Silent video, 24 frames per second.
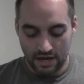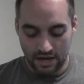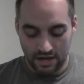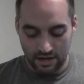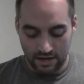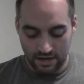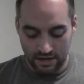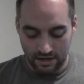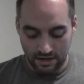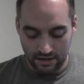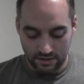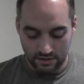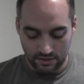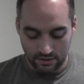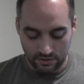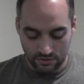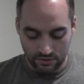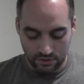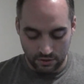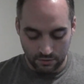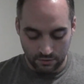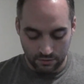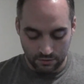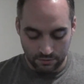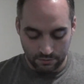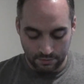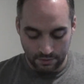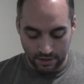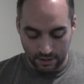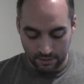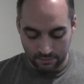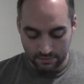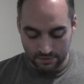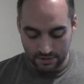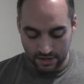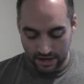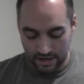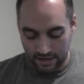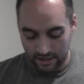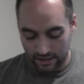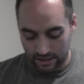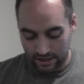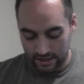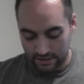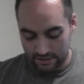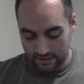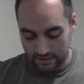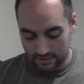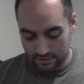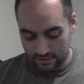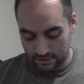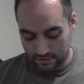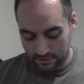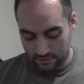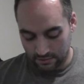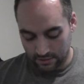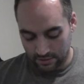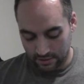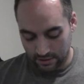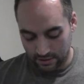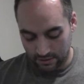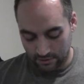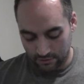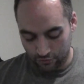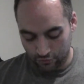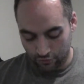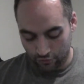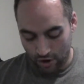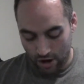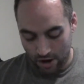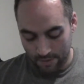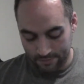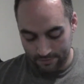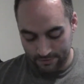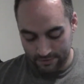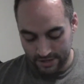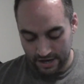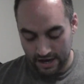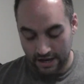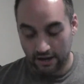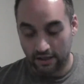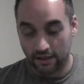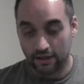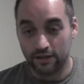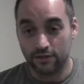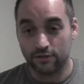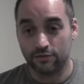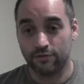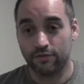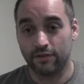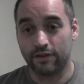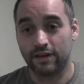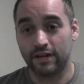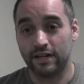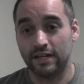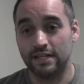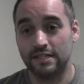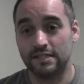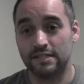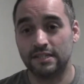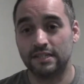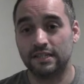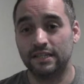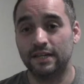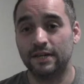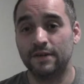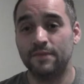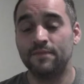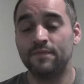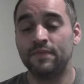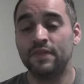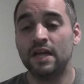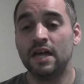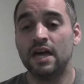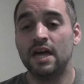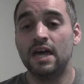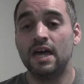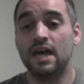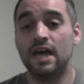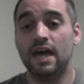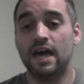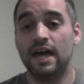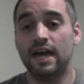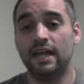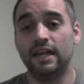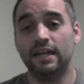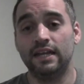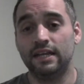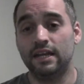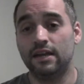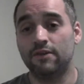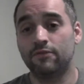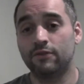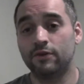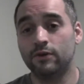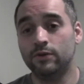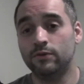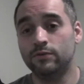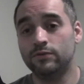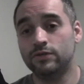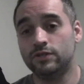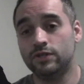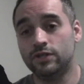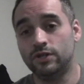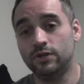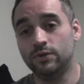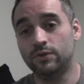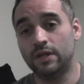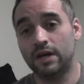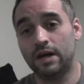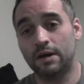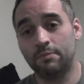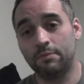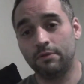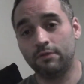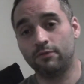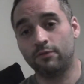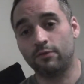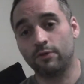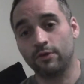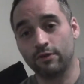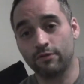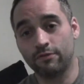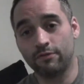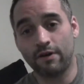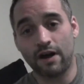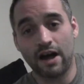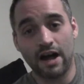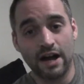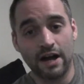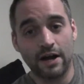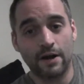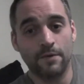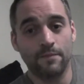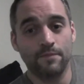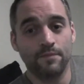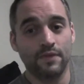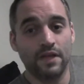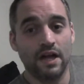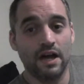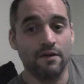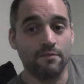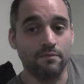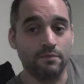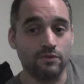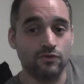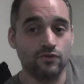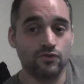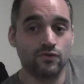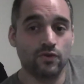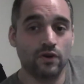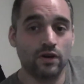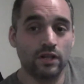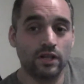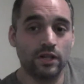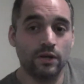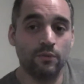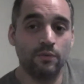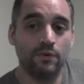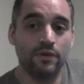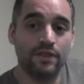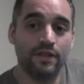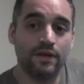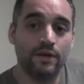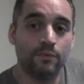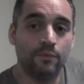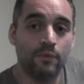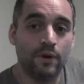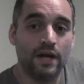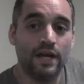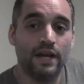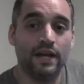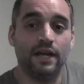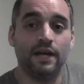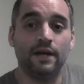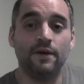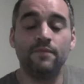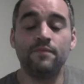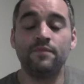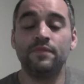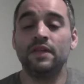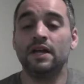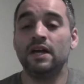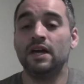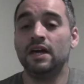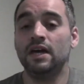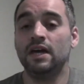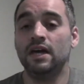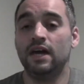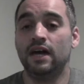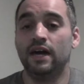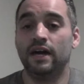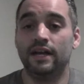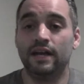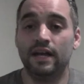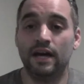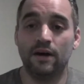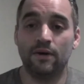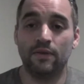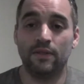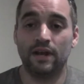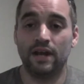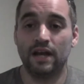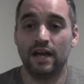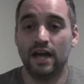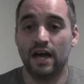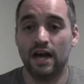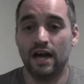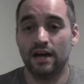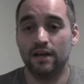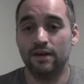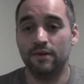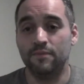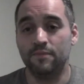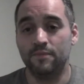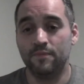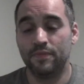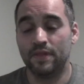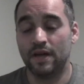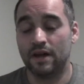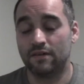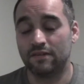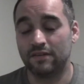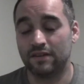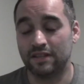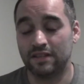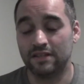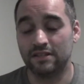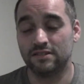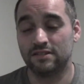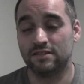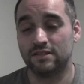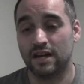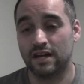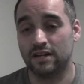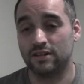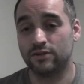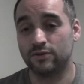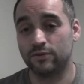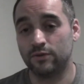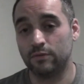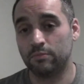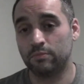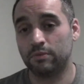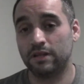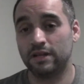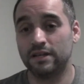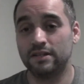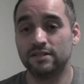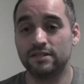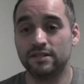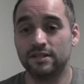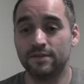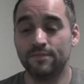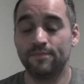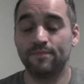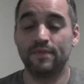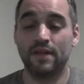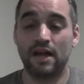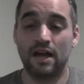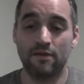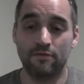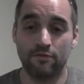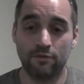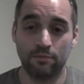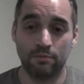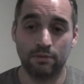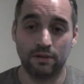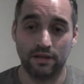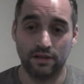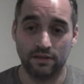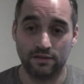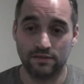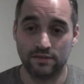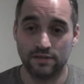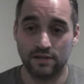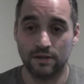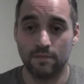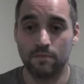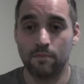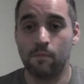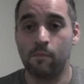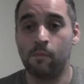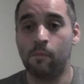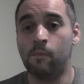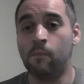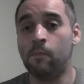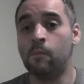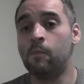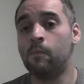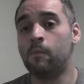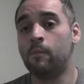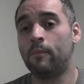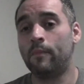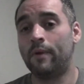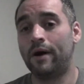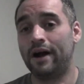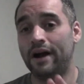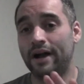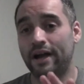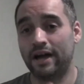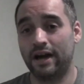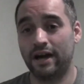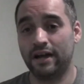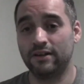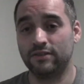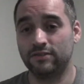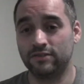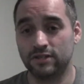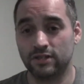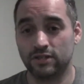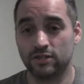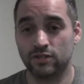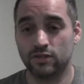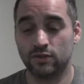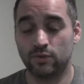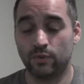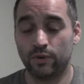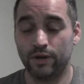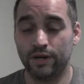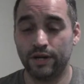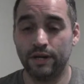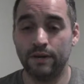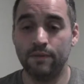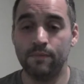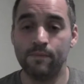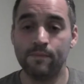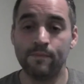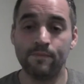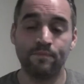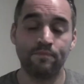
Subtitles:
and it doesn't always pick up satellites, and it drops satellites very easily. And it never used to do that before the fire. I've been struggling with it, waiting. And now that I had everything set to replace it, I've replaced it. I got a 620,